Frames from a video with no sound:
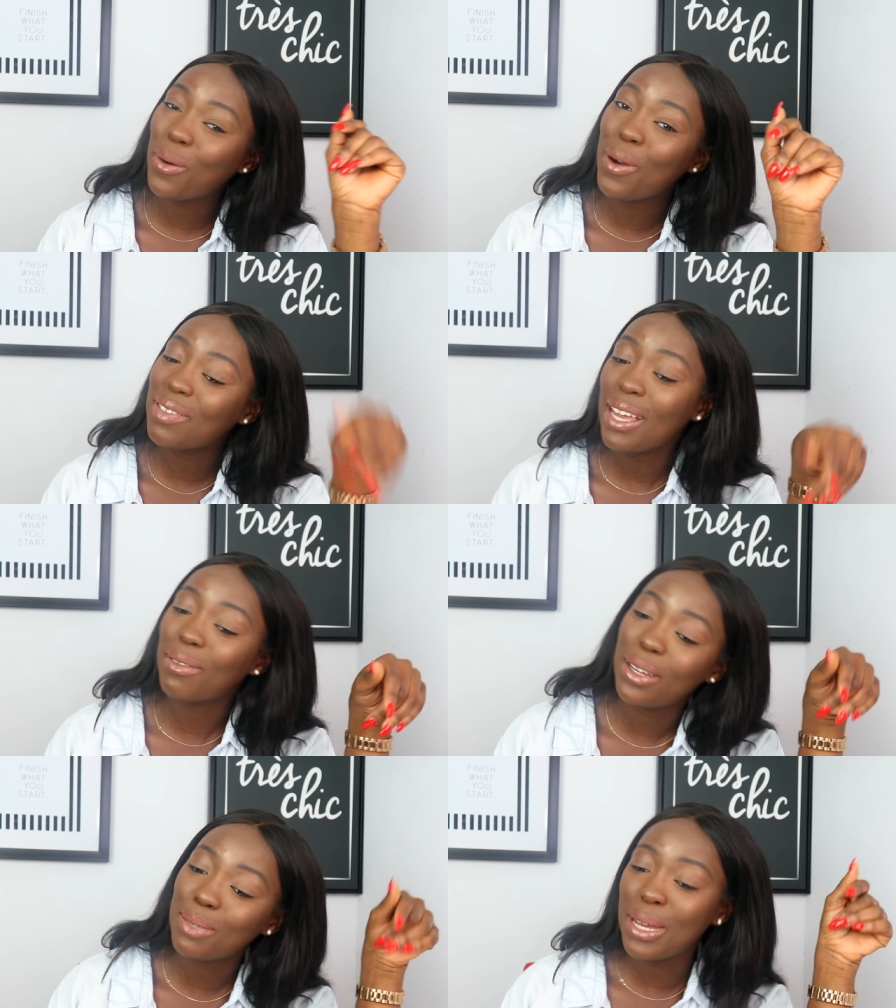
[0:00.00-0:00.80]
oh, after I've
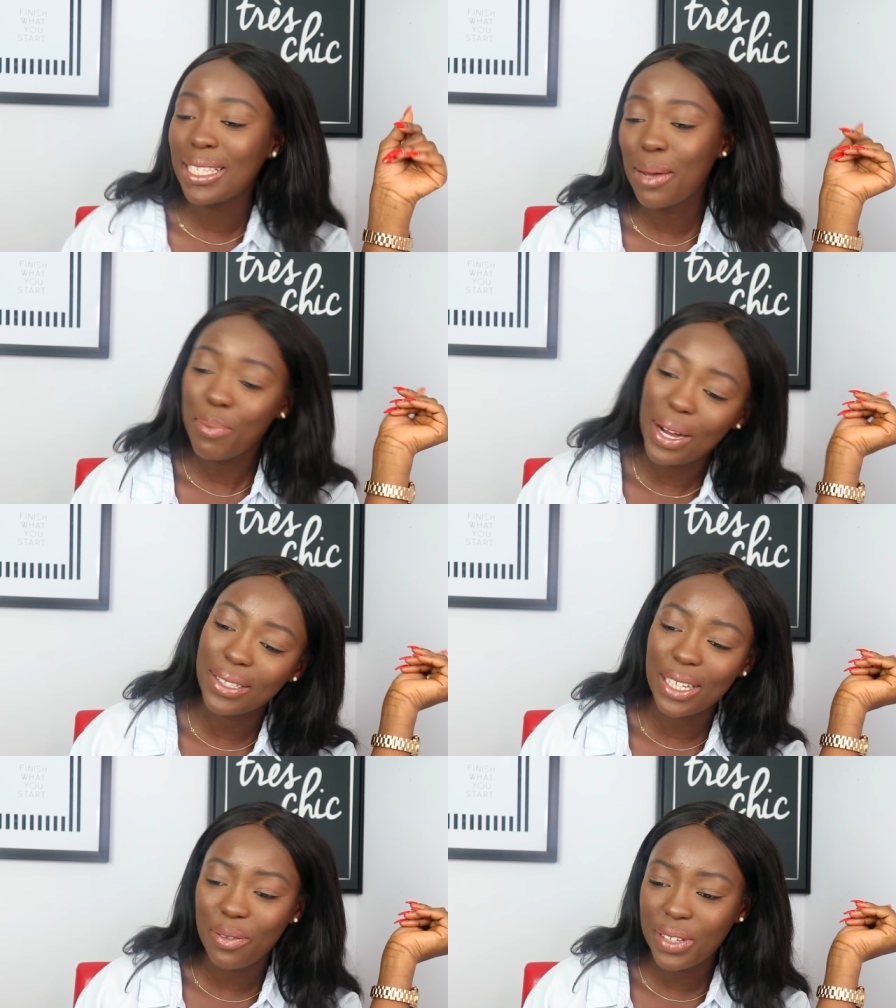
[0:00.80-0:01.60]
lost my 10
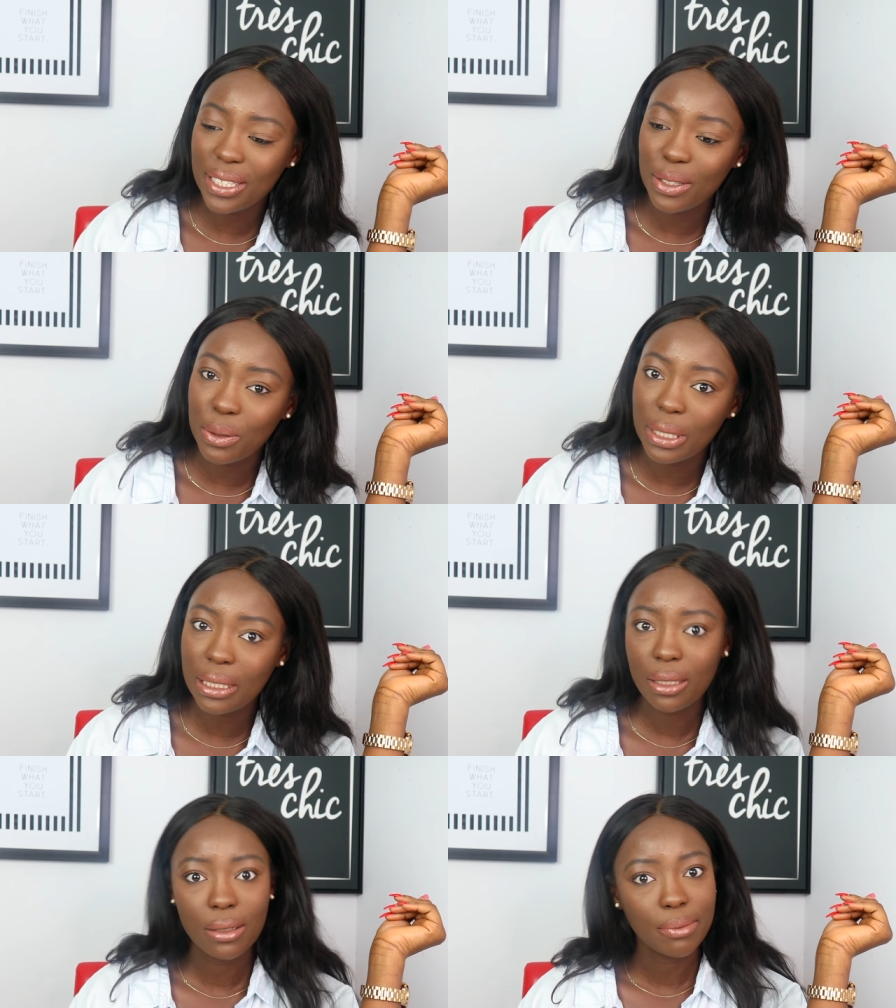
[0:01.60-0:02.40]
pounds, I'll fit into it.